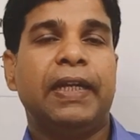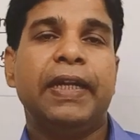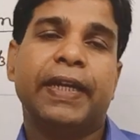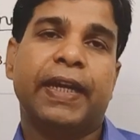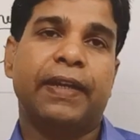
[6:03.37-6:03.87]

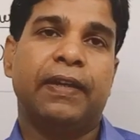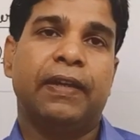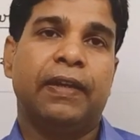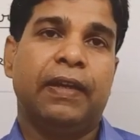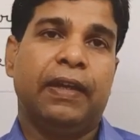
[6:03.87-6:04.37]
ligand.
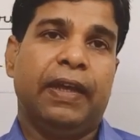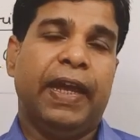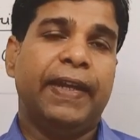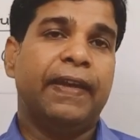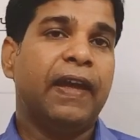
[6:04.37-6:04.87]

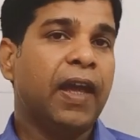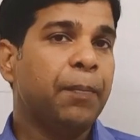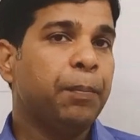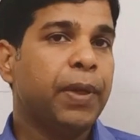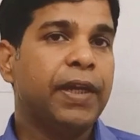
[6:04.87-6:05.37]
An
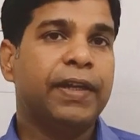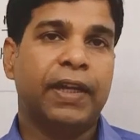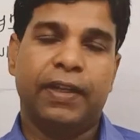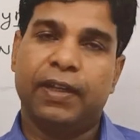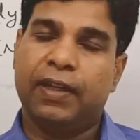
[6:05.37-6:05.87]

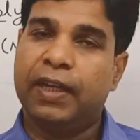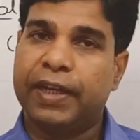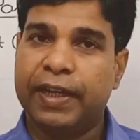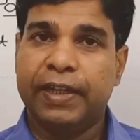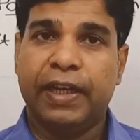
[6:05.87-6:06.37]
ambidentate ligand